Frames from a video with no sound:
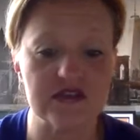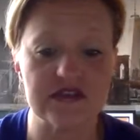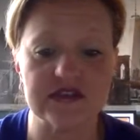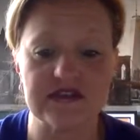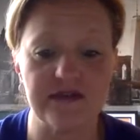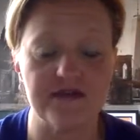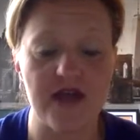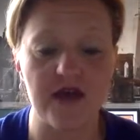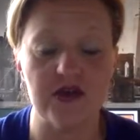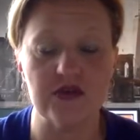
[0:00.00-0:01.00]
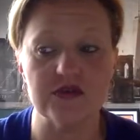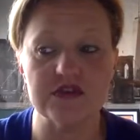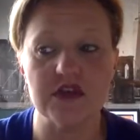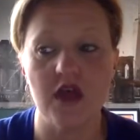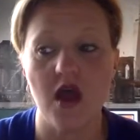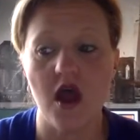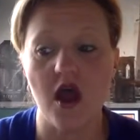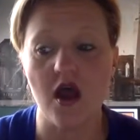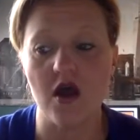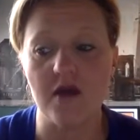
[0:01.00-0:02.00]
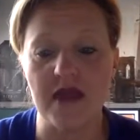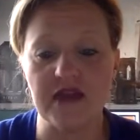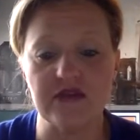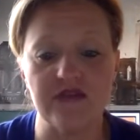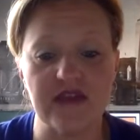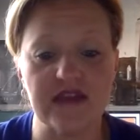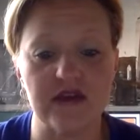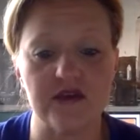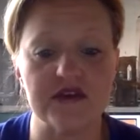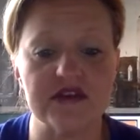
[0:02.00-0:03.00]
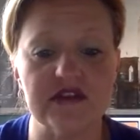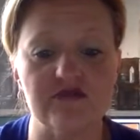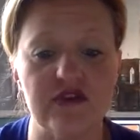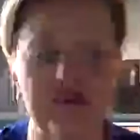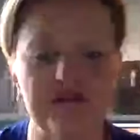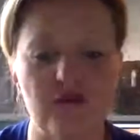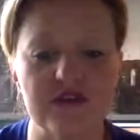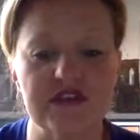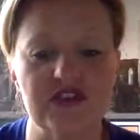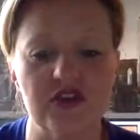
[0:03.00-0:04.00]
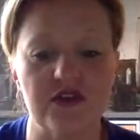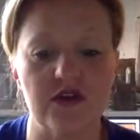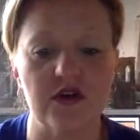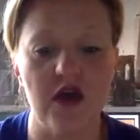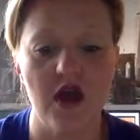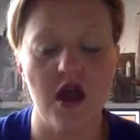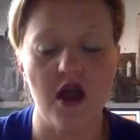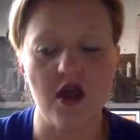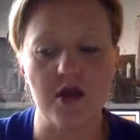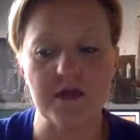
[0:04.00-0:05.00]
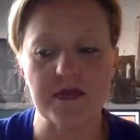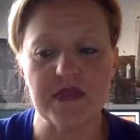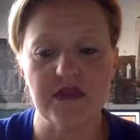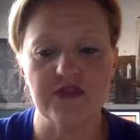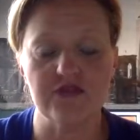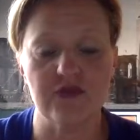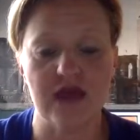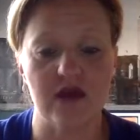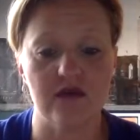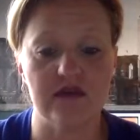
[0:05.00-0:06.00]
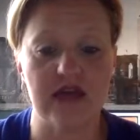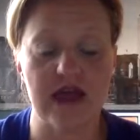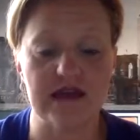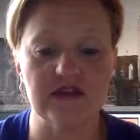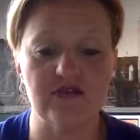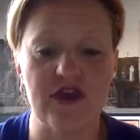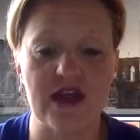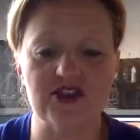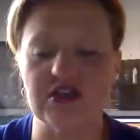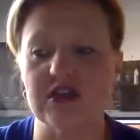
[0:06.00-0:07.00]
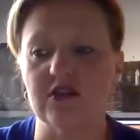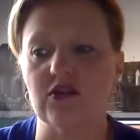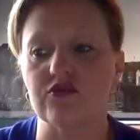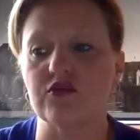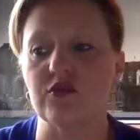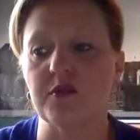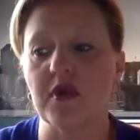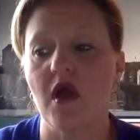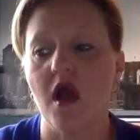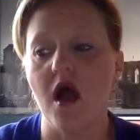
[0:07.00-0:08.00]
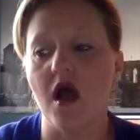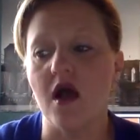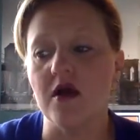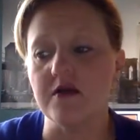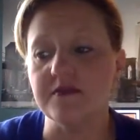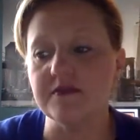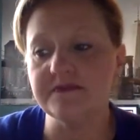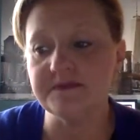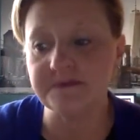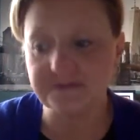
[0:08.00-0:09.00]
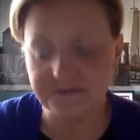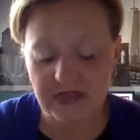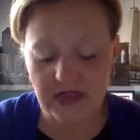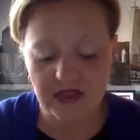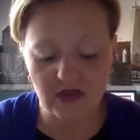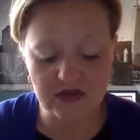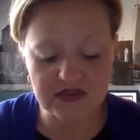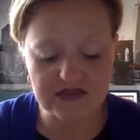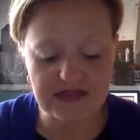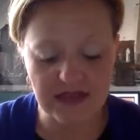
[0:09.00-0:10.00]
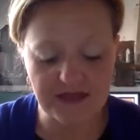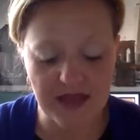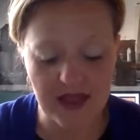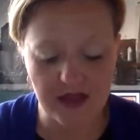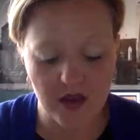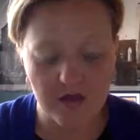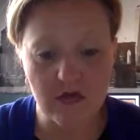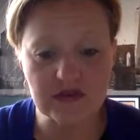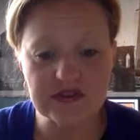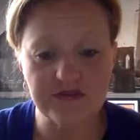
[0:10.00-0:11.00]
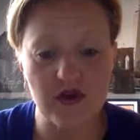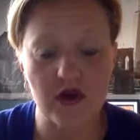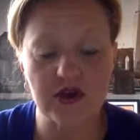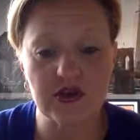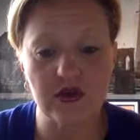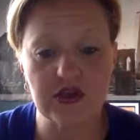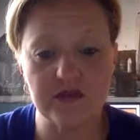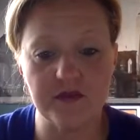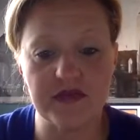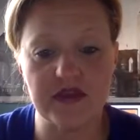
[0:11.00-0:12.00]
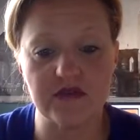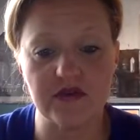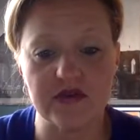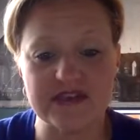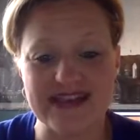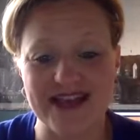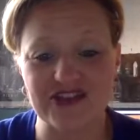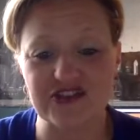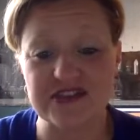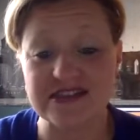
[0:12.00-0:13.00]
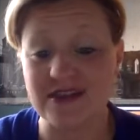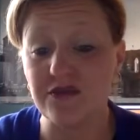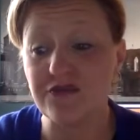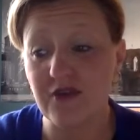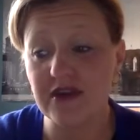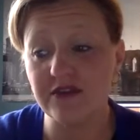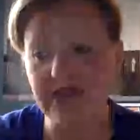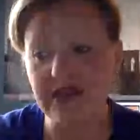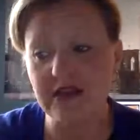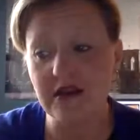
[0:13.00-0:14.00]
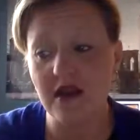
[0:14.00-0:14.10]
the same values, and you vicariously reinforce each other throughout that interaction in the group. He also said that most of our human behavior is actually self-regulated.